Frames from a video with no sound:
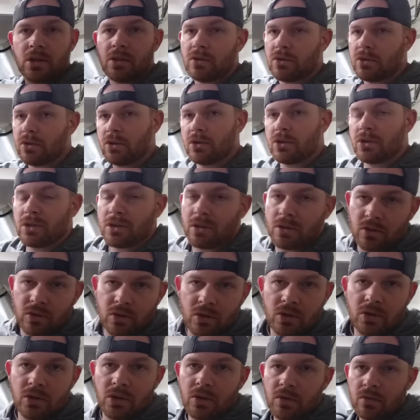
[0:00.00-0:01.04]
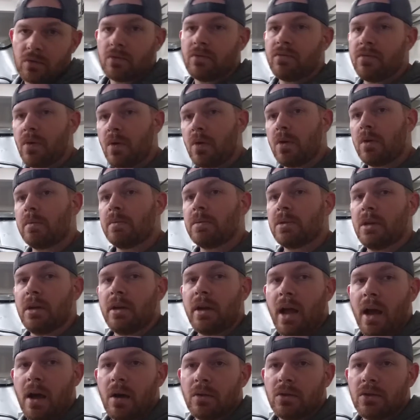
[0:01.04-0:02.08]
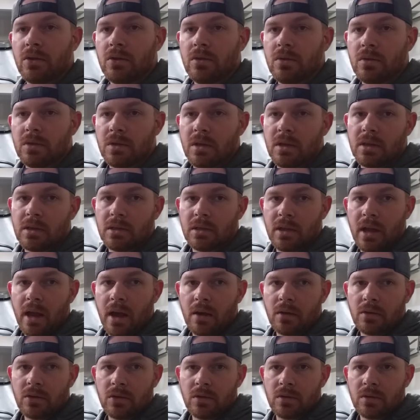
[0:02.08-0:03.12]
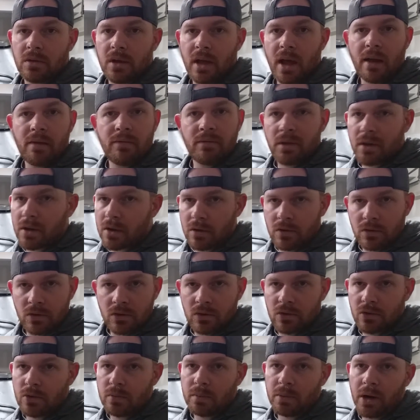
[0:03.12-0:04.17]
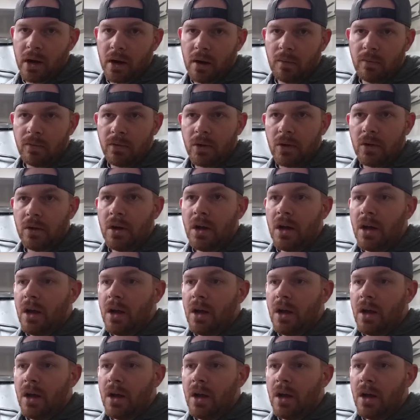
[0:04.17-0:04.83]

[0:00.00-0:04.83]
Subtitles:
and searching and searching through forums on how-tos this and how-tos that. Videos are super helpful.